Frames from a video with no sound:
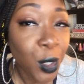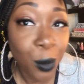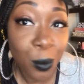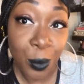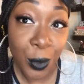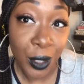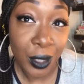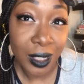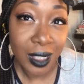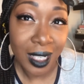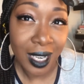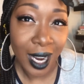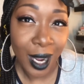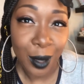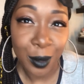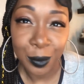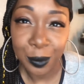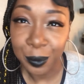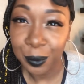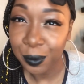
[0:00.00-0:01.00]
works it
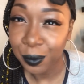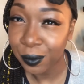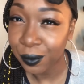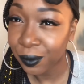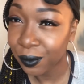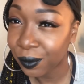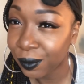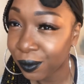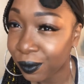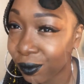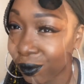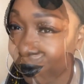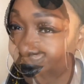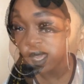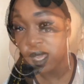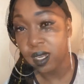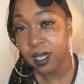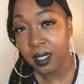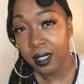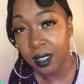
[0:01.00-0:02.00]
out.
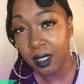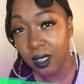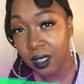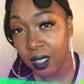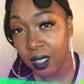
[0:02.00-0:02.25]
And this is